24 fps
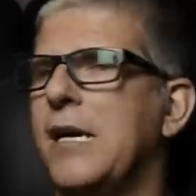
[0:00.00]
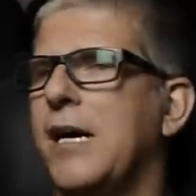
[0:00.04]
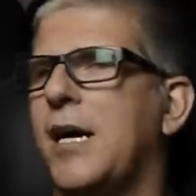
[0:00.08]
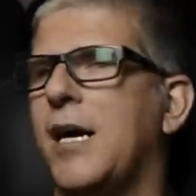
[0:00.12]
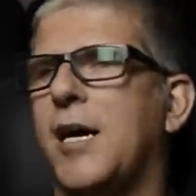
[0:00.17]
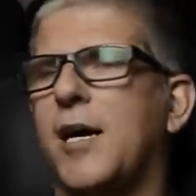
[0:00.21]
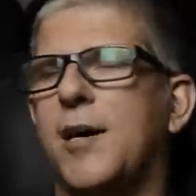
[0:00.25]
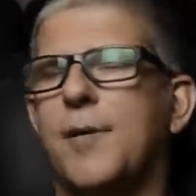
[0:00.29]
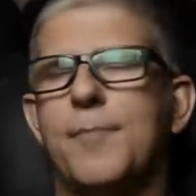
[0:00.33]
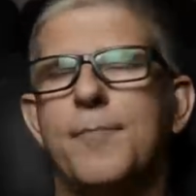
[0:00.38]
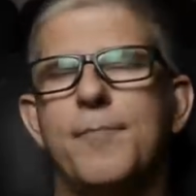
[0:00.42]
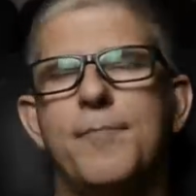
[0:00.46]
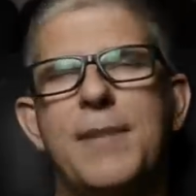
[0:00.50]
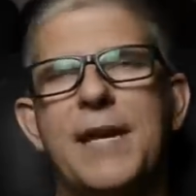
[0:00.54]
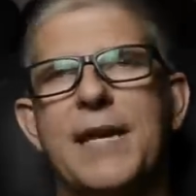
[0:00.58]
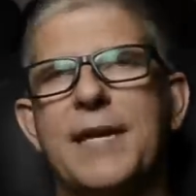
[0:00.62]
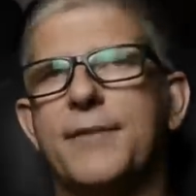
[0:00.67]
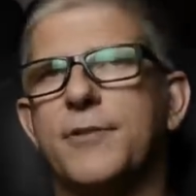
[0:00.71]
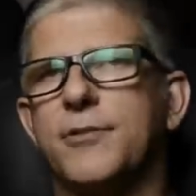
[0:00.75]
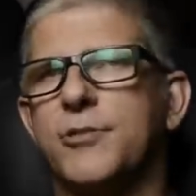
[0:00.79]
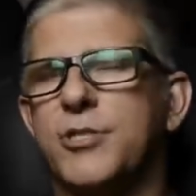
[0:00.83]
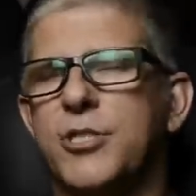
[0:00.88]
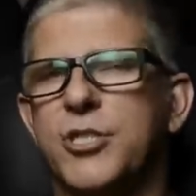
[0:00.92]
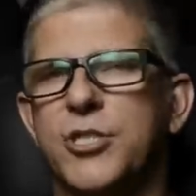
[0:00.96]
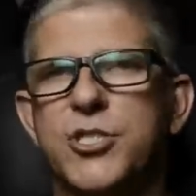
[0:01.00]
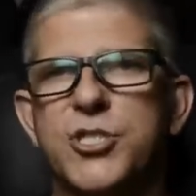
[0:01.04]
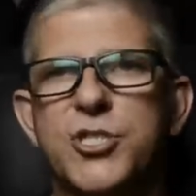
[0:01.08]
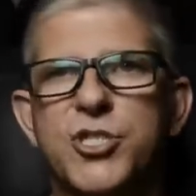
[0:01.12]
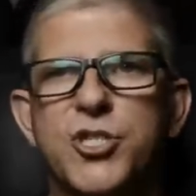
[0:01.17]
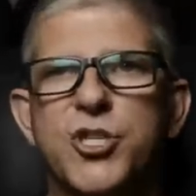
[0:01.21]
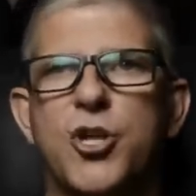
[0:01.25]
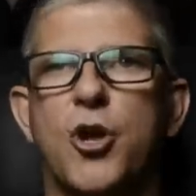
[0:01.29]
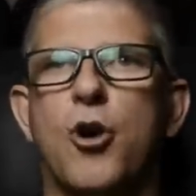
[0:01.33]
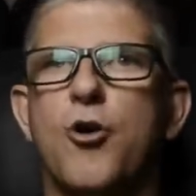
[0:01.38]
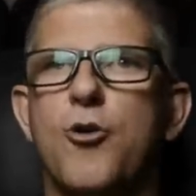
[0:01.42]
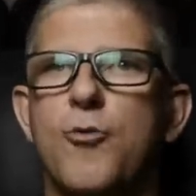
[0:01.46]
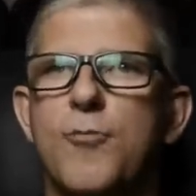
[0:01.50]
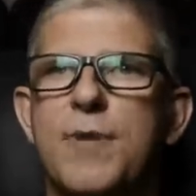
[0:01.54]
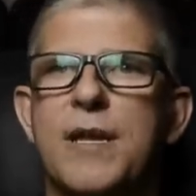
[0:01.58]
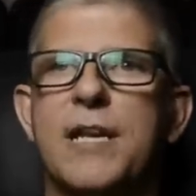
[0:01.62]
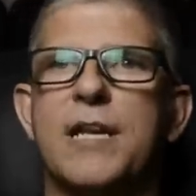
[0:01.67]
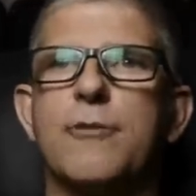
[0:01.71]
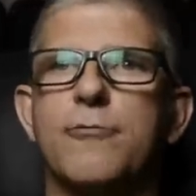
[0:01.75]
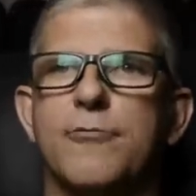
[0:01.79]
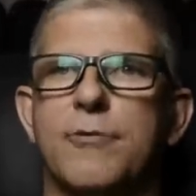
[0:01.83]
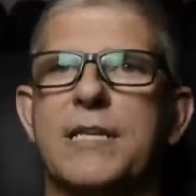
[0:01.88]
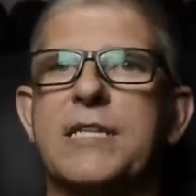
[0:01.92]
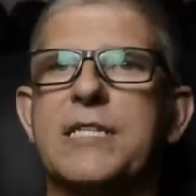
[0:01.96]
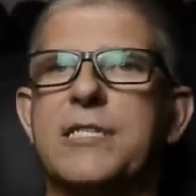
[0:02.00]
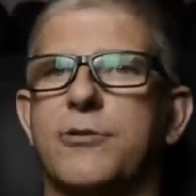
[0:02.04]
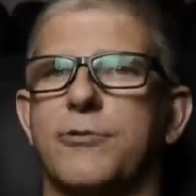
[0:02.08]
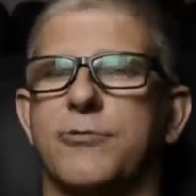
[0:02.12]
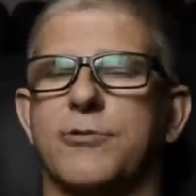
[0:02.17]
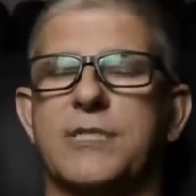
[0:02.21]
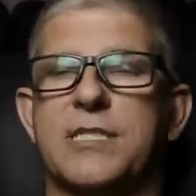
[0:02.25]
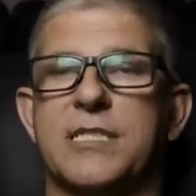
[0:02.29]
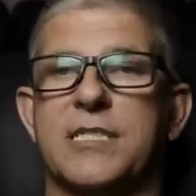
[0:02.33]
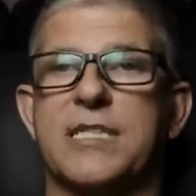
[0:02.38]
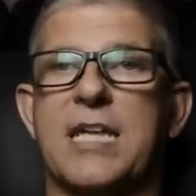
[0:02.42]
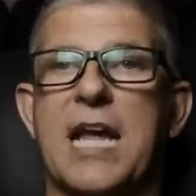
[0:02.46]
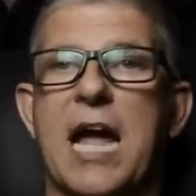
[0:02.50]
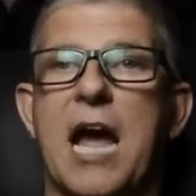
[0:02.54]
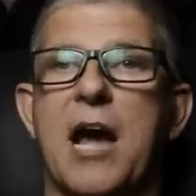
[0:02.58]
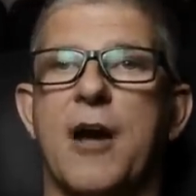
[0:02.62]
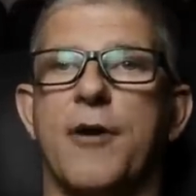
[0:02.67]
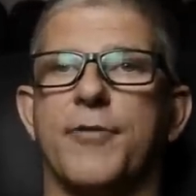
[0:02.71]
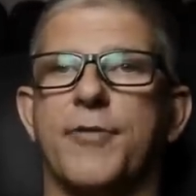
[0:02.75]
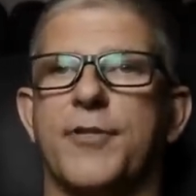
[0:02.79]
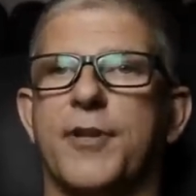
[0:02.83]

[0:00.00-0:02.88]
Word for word: Um, man, there's just so many resources out